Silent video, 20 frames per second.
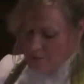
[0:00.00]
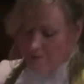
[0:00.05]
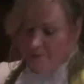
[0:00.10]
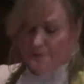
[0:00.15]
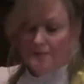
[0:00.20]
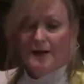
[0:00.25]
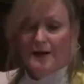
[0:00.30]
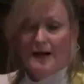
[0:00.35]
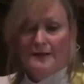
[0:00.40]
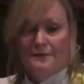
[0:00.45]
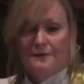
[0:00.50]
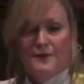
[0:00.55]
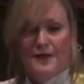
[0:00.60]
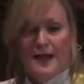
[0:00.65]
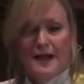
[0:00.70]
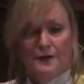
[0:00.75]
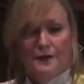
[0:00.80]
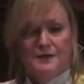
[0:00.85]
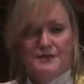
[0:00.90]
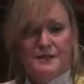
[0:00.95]
of
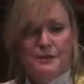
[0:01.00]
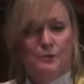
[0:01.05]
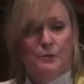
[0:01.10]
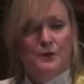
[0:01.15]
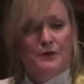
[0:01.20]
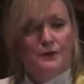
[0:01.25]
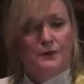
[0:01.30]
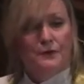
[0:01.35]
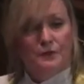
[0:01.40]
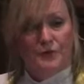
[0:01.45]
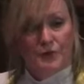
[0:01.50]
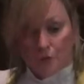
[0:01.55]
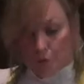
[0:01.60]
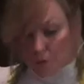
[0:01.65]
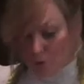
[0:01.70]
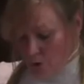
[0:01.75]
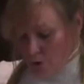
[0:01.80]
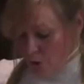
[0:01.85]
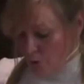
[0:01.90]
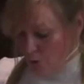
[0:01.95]
5,000 with a
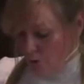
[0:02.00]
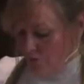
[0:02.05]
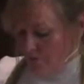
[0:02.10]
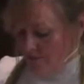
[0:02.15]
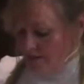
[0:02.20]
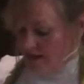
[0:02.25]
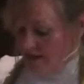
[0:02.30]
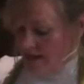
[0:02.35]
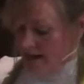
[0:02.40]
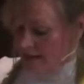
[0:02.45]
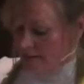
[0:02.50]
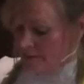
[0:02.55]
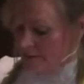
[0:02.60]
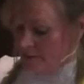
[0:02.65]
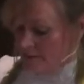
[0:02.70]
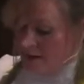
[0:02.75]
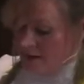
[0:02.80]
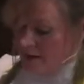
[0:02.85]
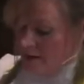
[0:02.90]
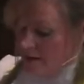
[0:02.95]
few loaves
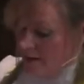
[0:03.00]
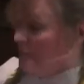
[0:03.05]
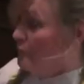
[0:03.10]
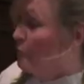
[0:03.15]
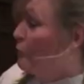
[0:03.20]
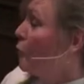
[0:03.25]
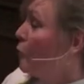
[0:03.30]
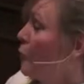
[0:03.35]
and of